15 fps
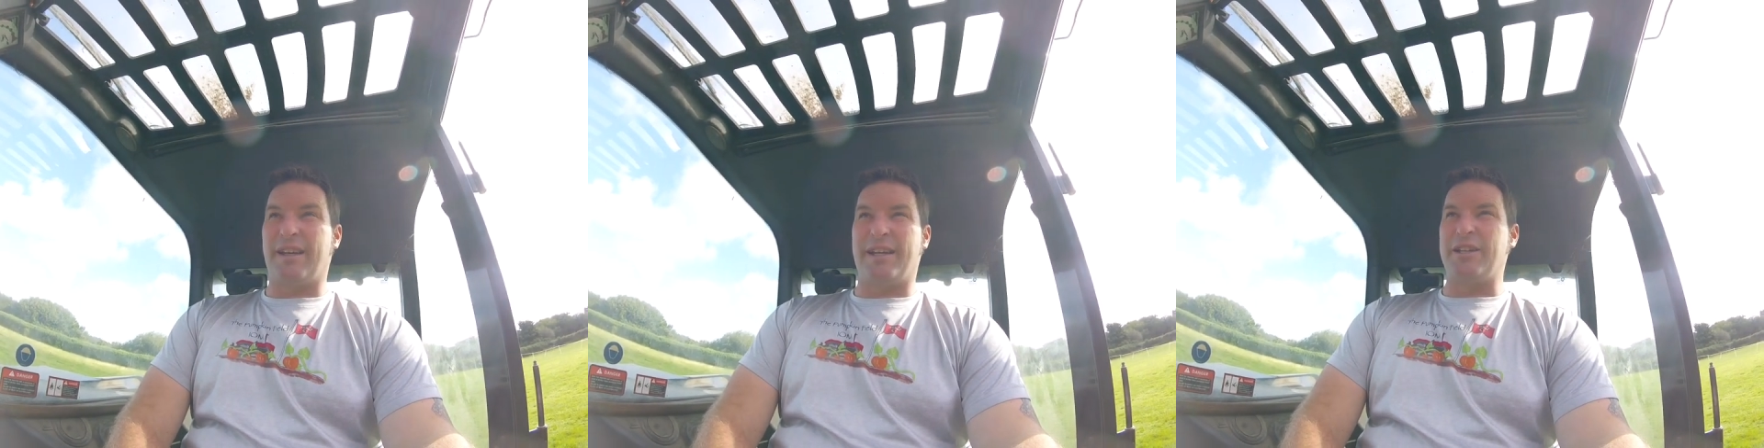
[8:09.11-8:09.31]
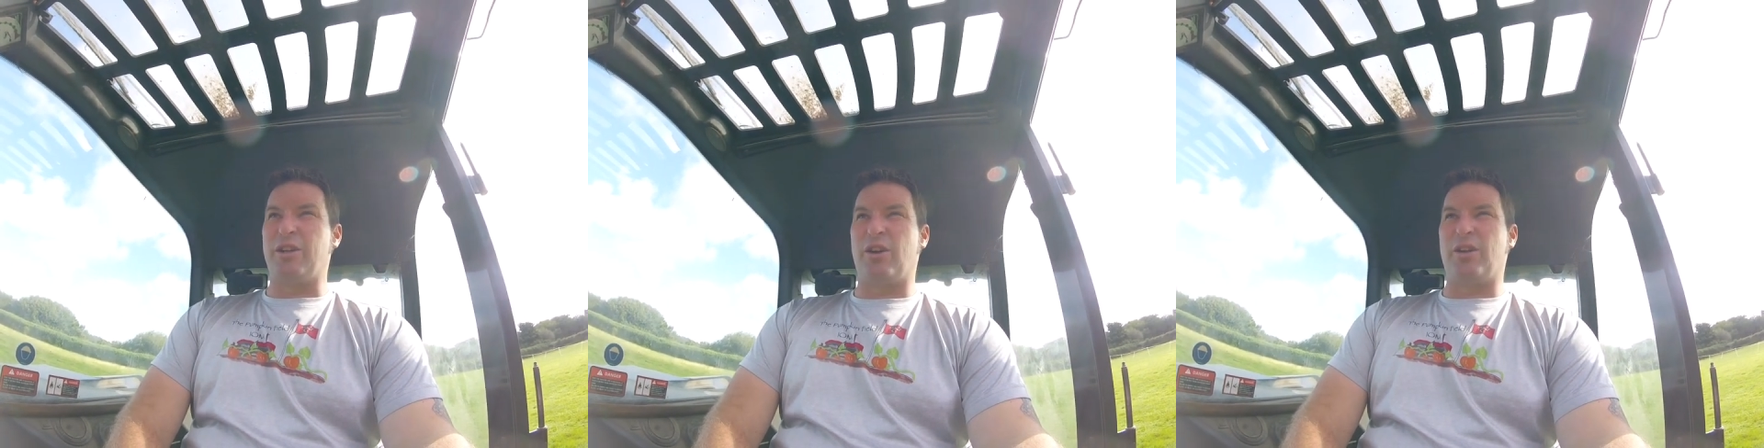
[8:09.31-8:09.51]
I
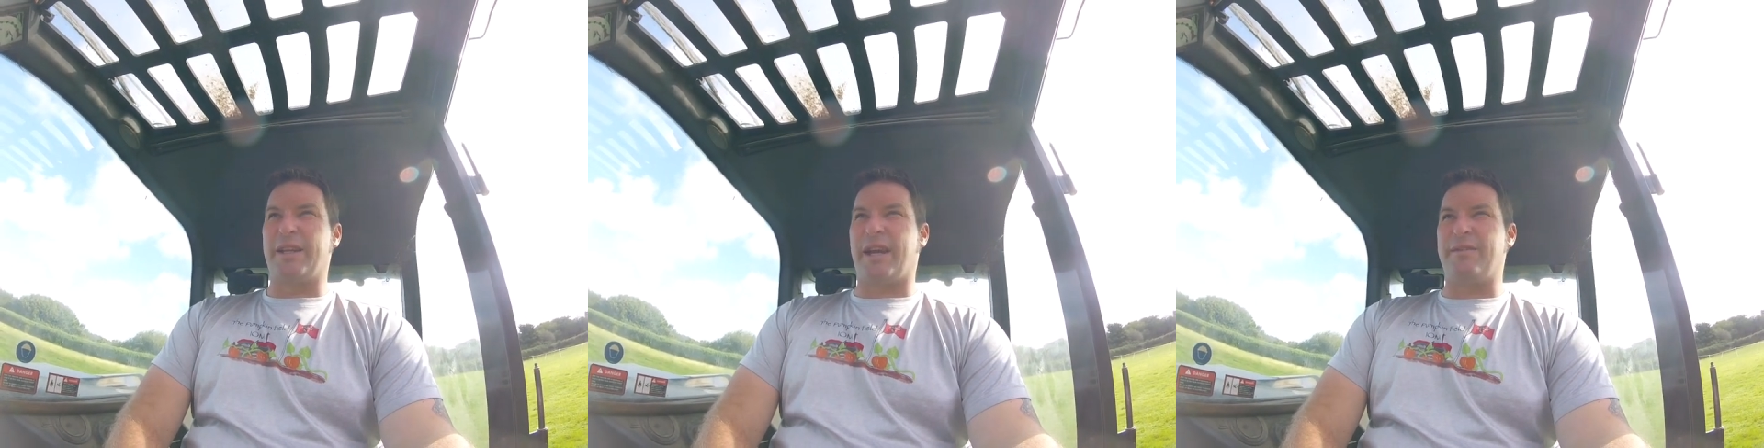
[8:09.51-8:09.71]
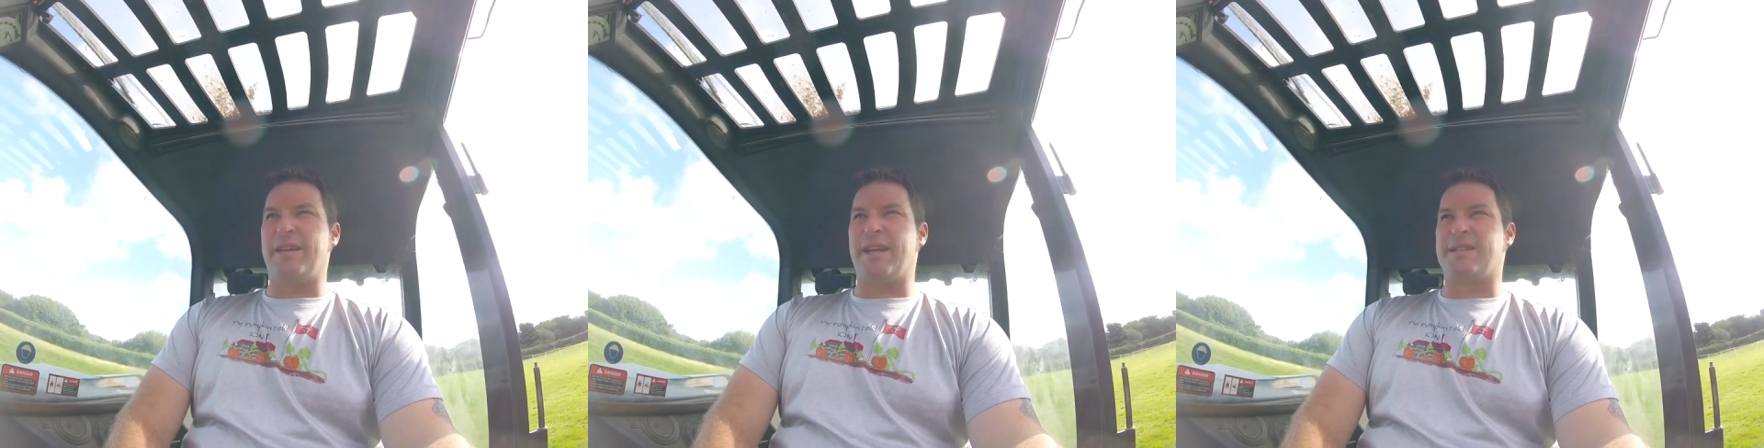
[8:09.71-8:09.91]
had a call
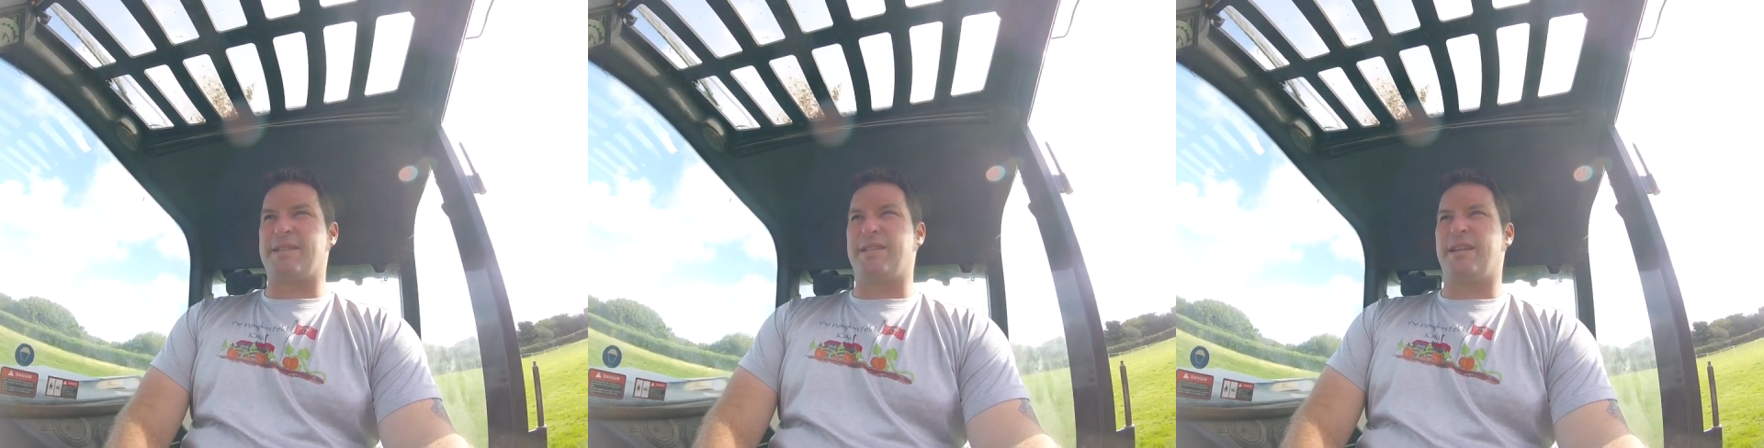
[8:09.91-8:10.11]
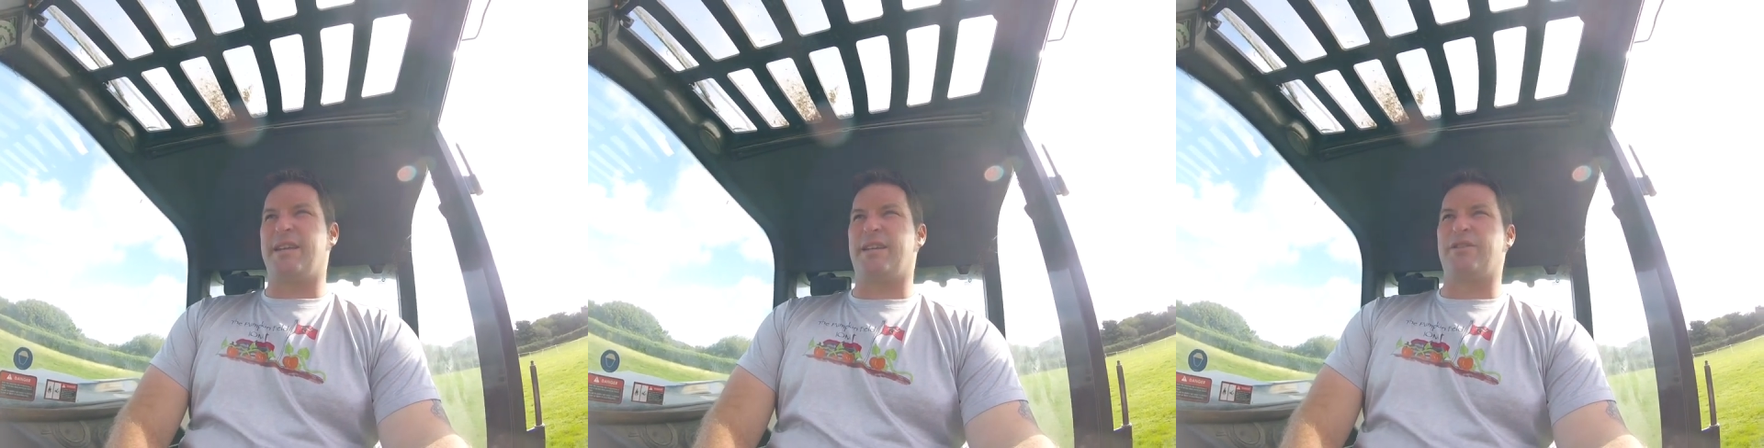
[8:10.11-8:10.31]
down yesterday.